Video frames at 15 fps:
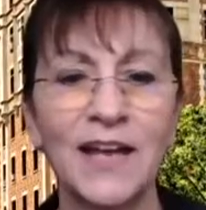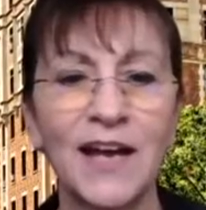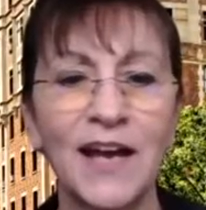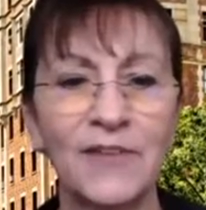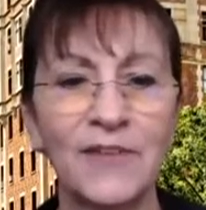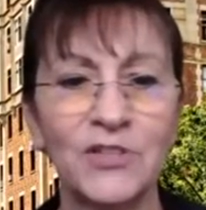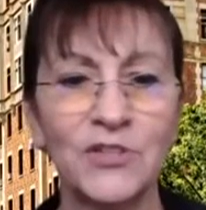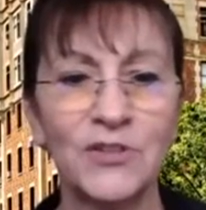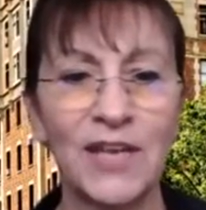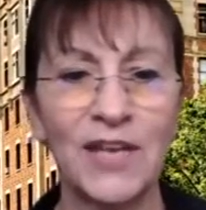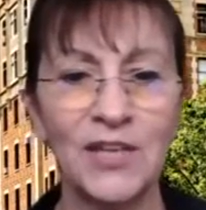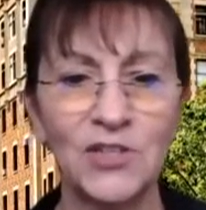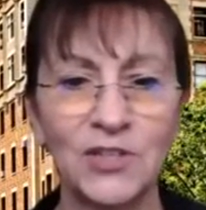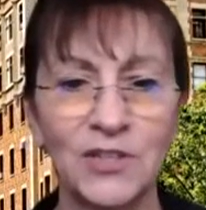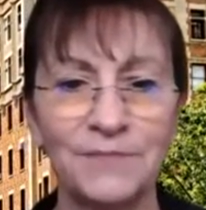to higher
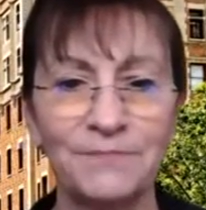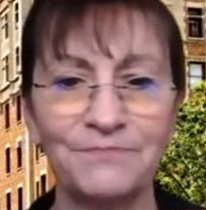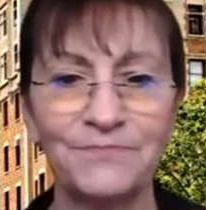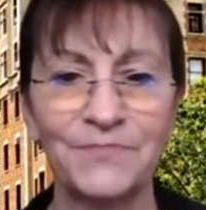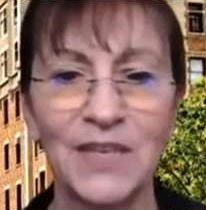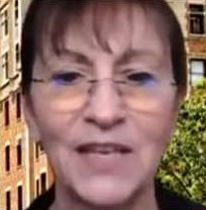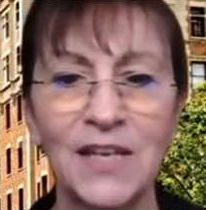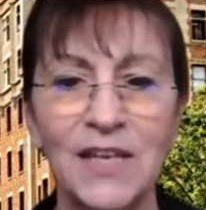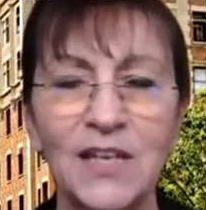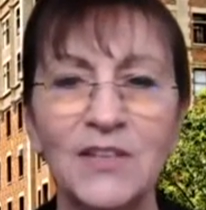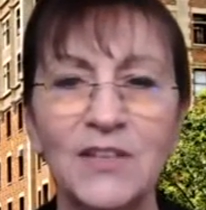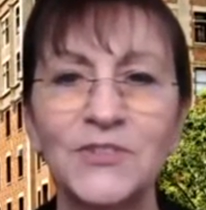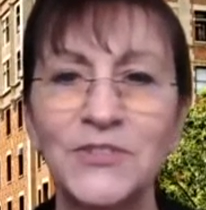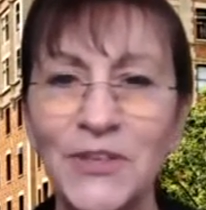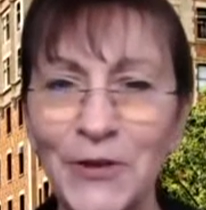education.
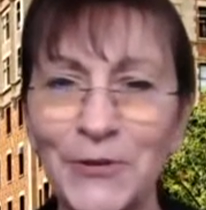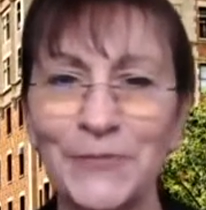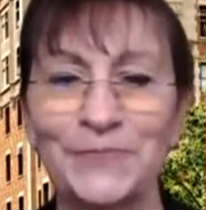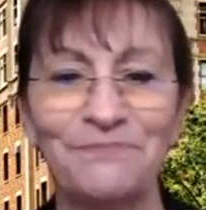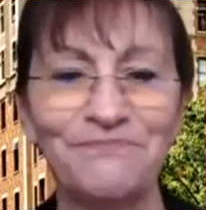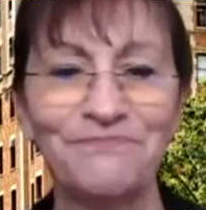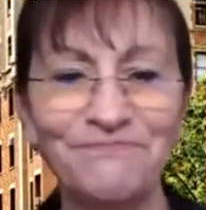So,